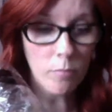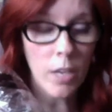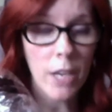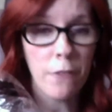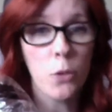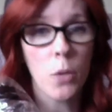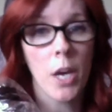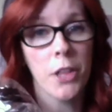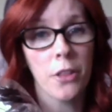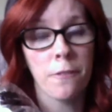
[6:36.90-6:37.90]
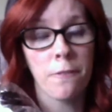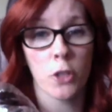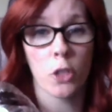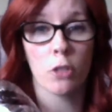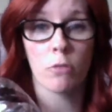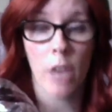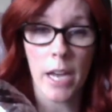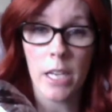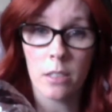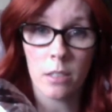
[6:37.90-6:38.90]
If you cut the fur
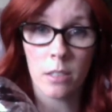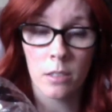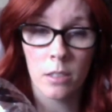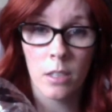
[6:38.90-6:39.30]
right,